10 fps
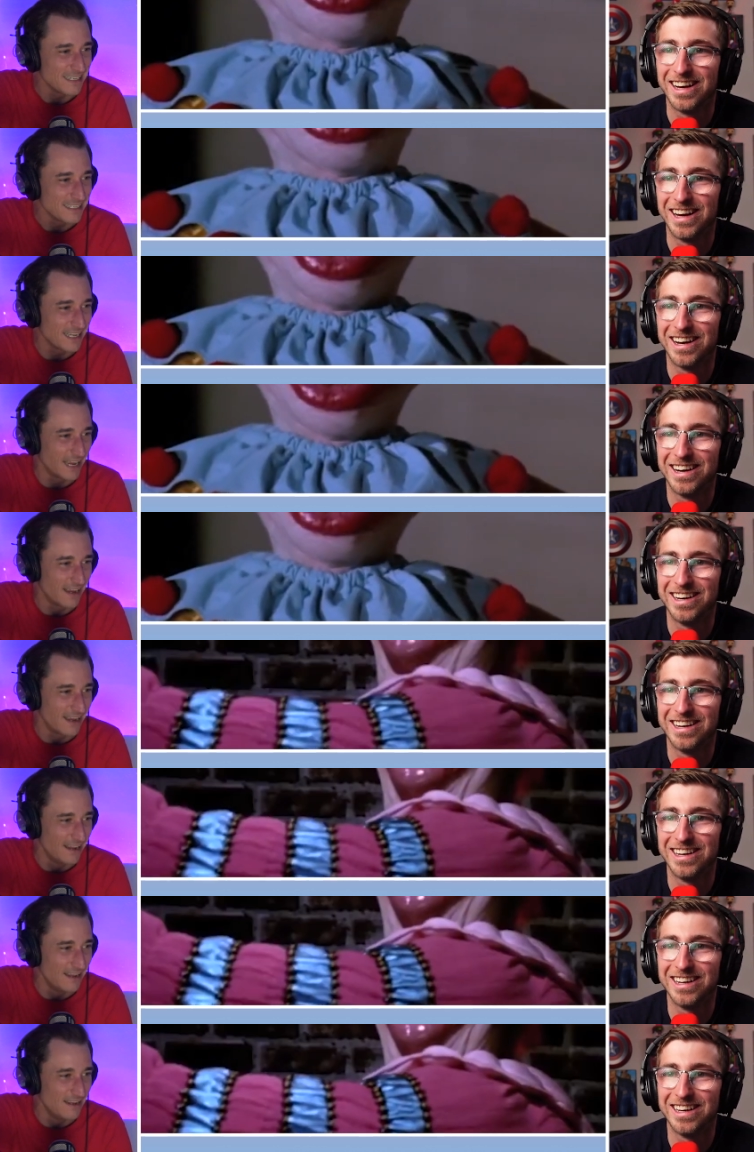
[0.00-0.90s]
Speaker 1: Yeah.
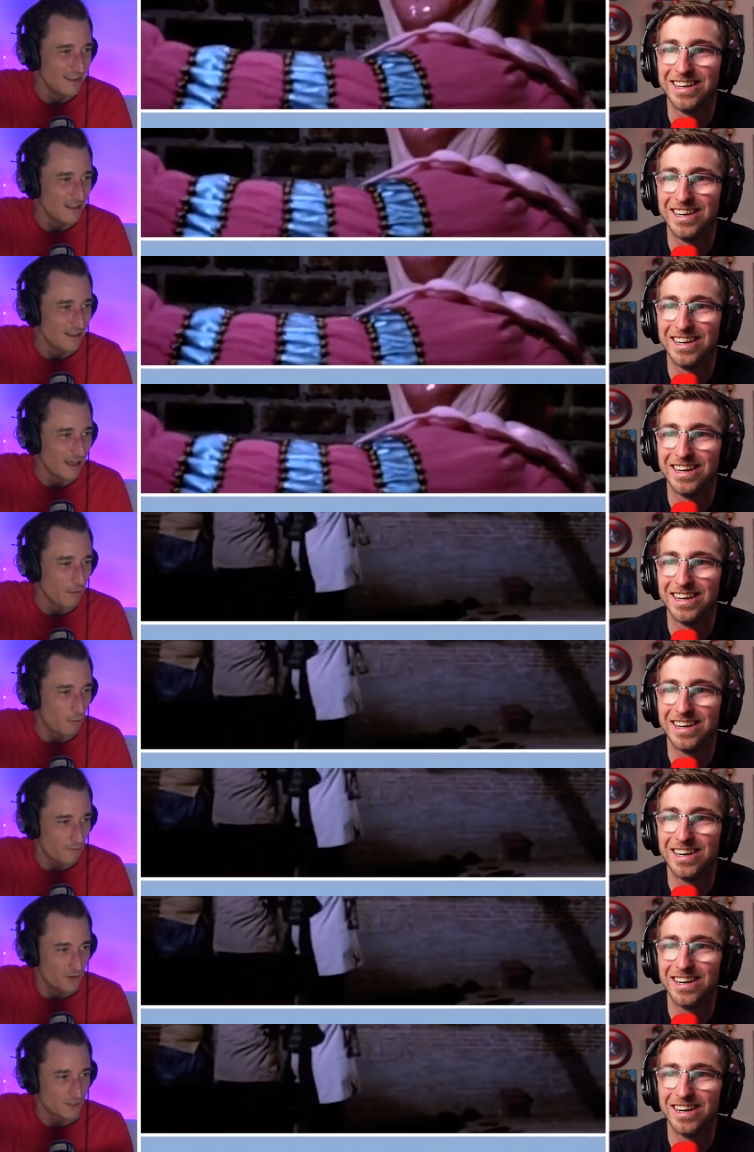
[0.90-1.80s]
I
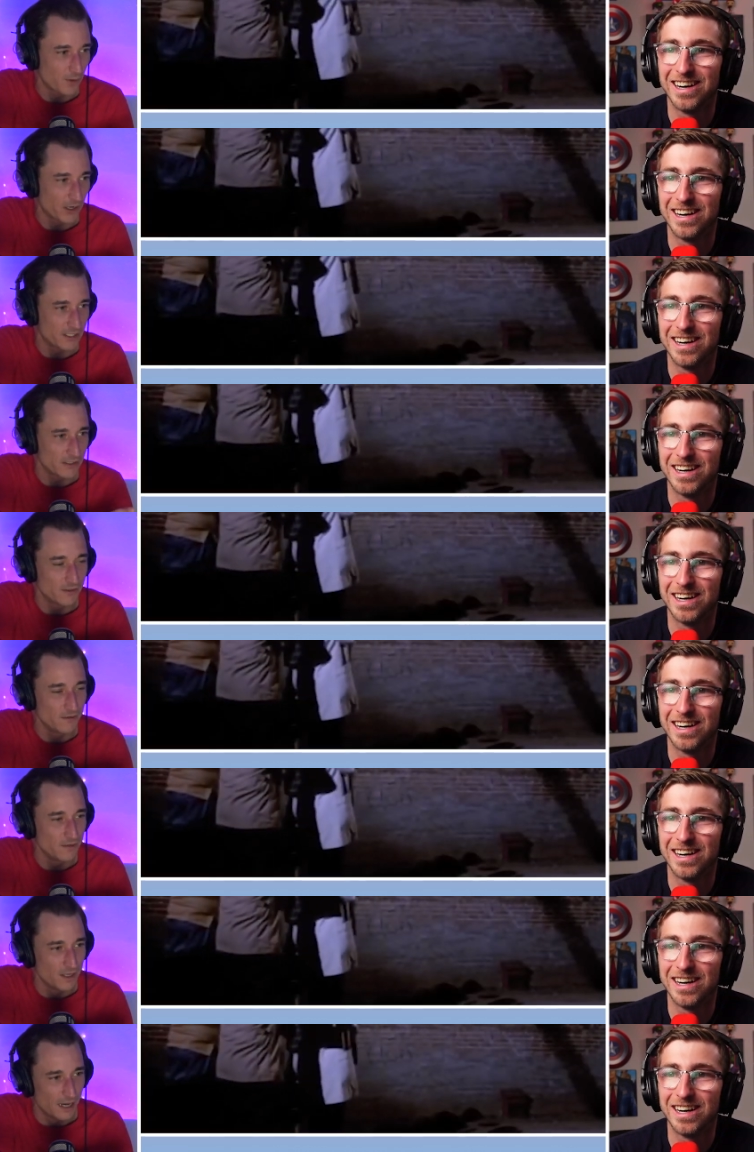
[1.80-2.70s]
love this part too.
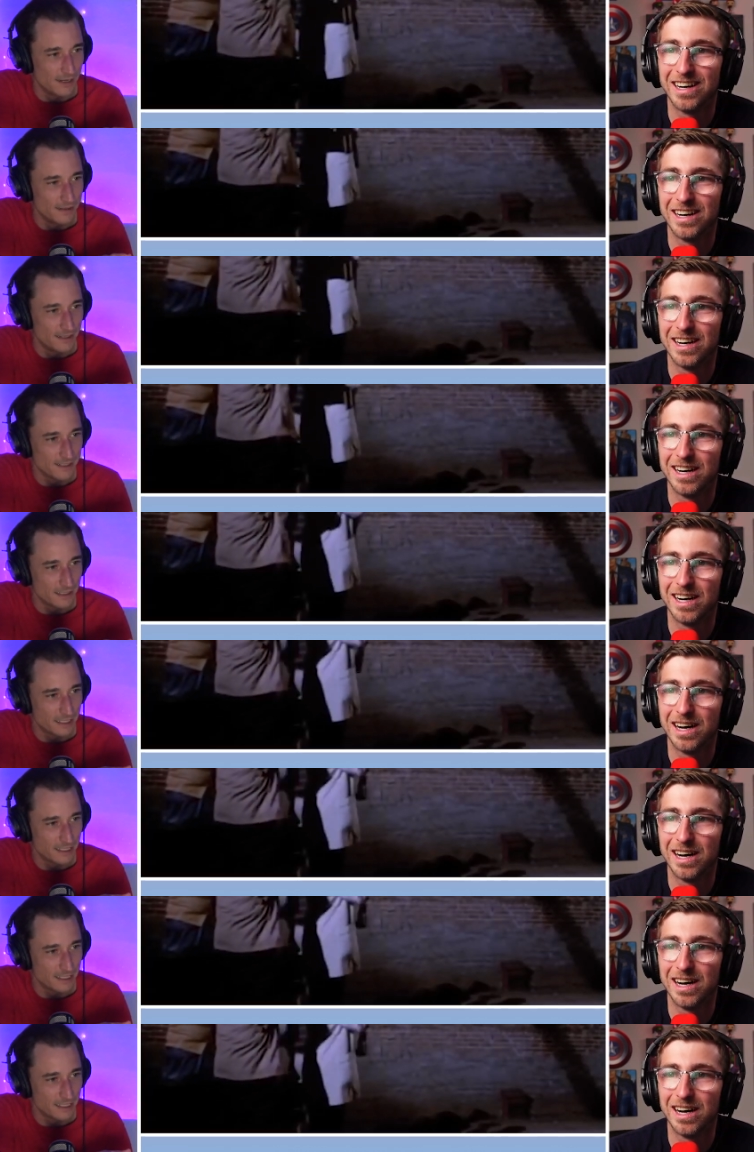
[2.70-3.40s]
Uh, the, he